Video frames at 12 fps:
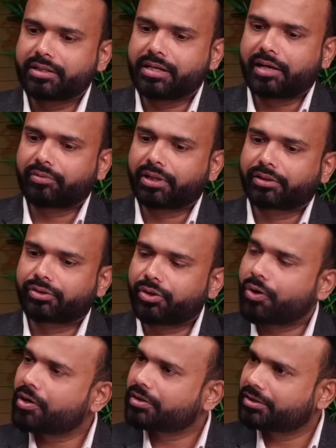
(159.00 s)
that our
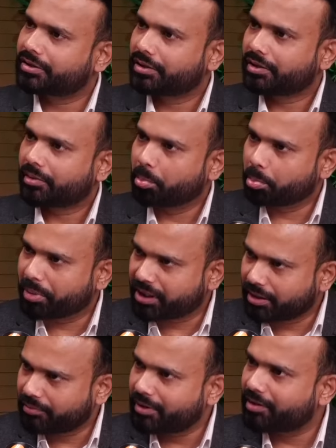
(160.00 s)
thoughts
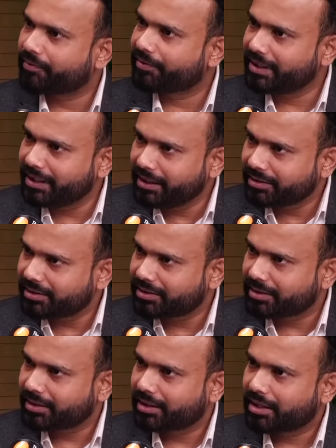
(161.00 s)
become our
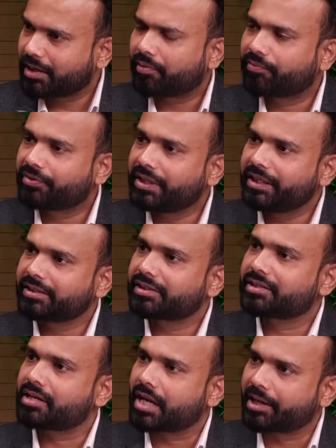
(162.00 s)
feelings, our feelings
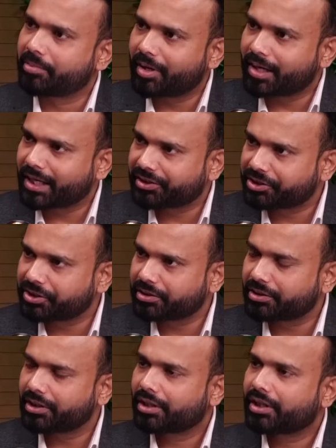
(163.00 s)
drive our
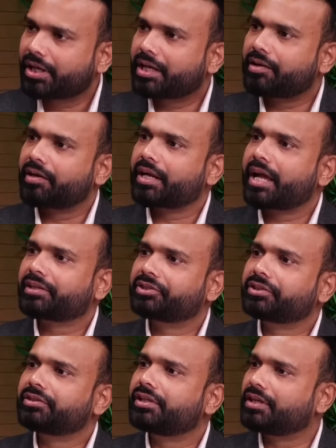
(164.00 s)
action and our
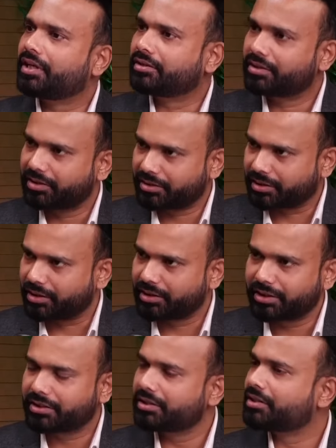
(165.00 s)
action create the result
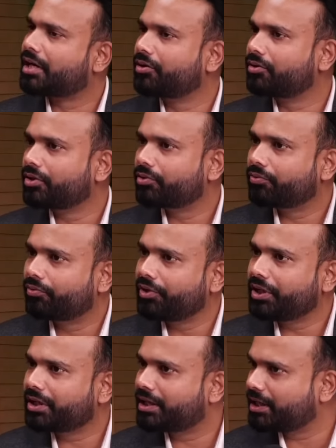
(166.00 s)
this is how
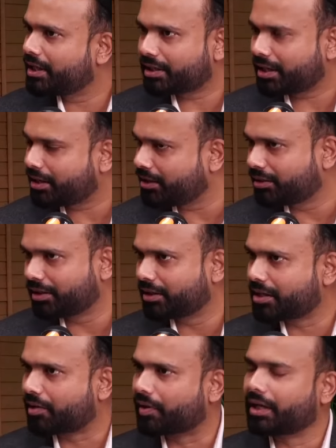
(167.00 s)
we create anything
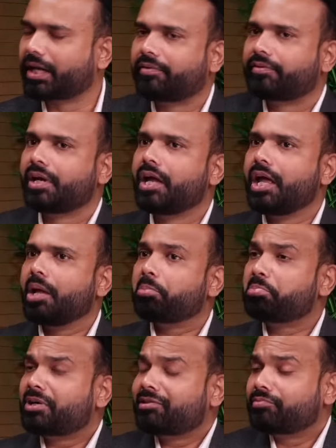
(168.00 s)
in our life
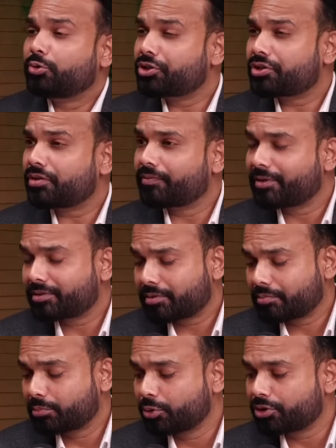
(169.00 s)
but most of our,
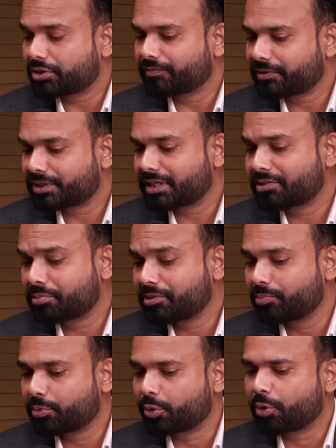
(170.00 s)
most of us has
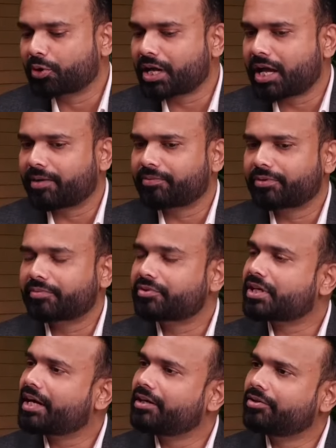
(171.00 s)
been programmed from
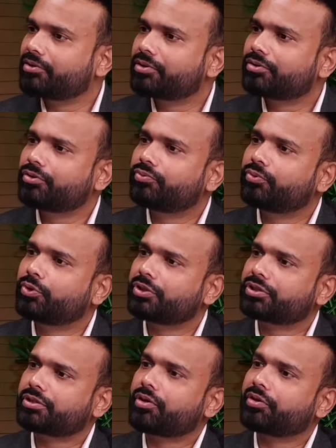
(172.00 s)
childhood to
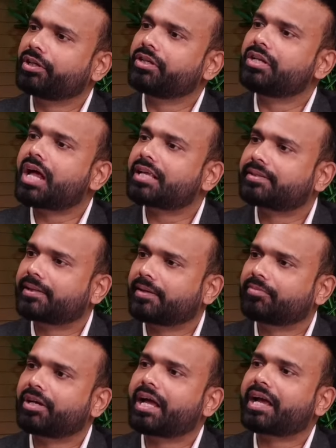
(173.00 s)
focus on only the last step the